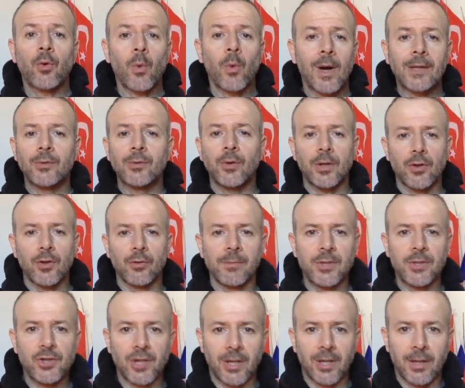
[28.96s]
And even
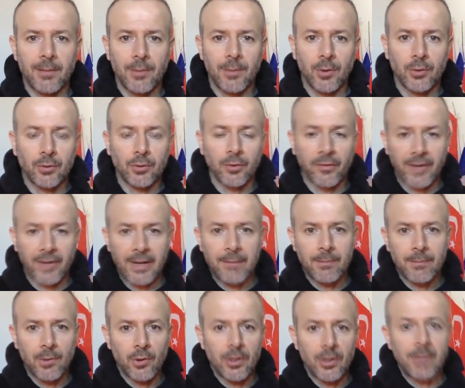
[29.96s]
more so
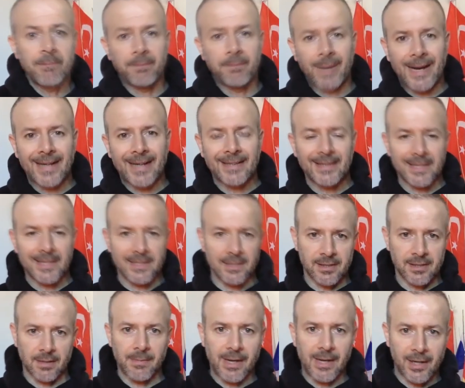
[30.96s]
when we
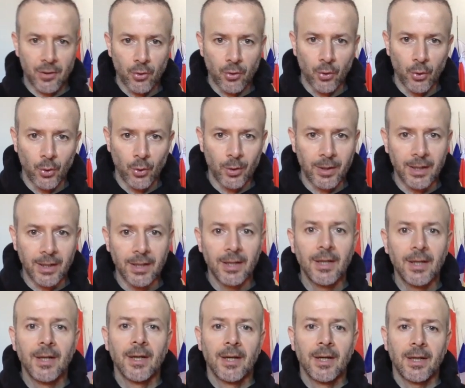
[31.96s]
reopen our salons,